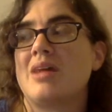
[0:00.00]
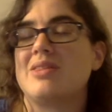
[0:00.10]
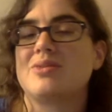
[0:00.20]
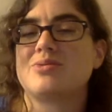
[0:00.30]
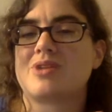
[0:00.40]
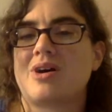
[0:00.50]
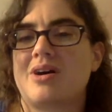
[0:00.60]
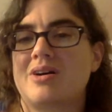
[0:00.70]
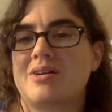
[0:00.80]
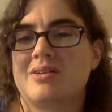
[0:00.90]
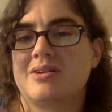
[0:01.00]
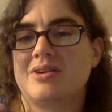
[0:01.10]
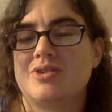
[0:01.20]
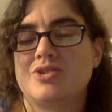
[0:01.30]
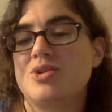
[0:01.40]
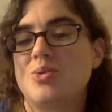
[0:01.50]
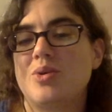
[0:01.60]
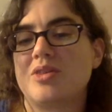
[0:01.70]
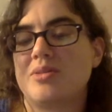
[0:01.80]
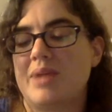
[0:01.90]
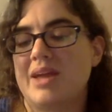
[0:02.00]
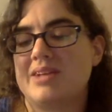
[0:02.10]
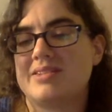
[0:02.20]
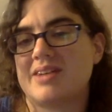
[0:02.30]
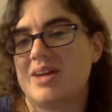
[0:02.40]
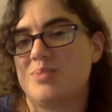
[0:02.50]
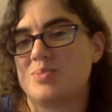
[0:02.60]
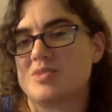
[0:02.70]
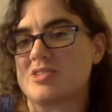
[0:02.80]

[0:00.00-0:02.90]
Those are two of the main types